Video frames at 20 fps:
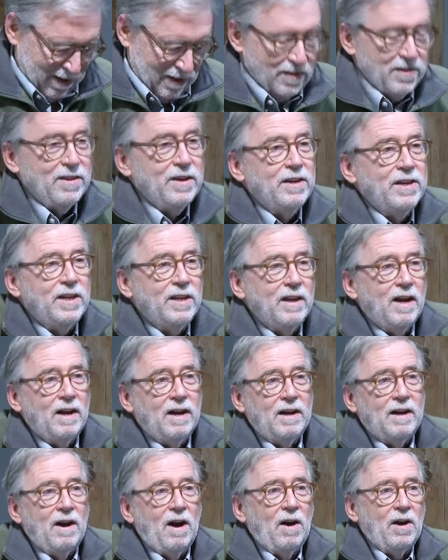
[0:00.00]
the
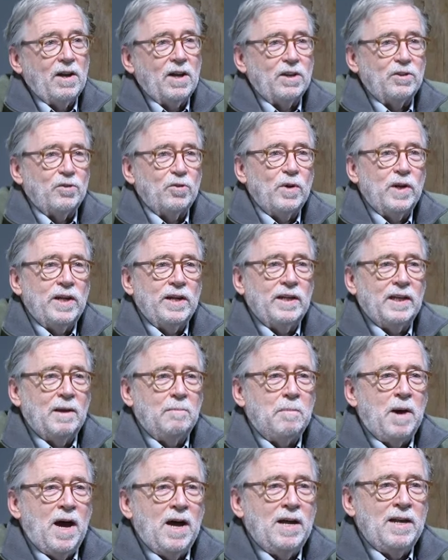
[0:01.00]
uh, our Katrin
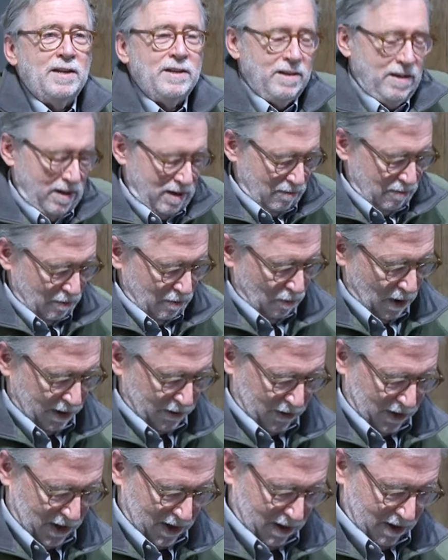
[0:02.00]

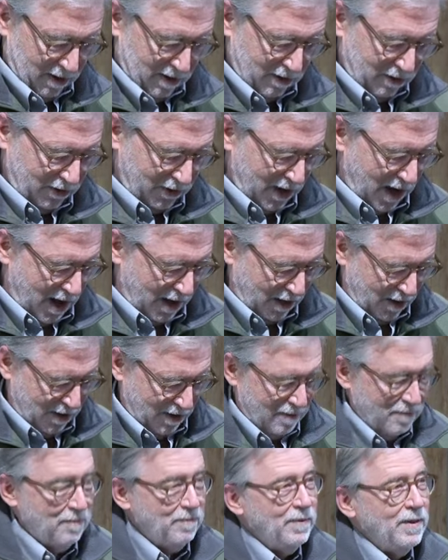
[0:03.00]
resident scholar.
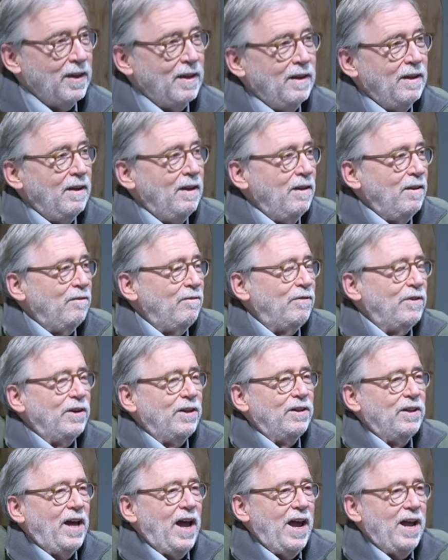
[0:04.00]

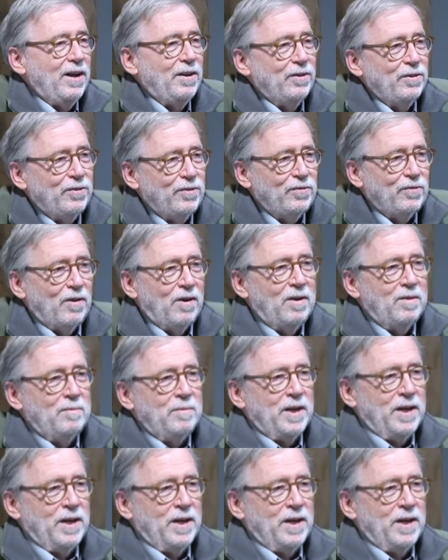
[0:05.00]
Phil hails from an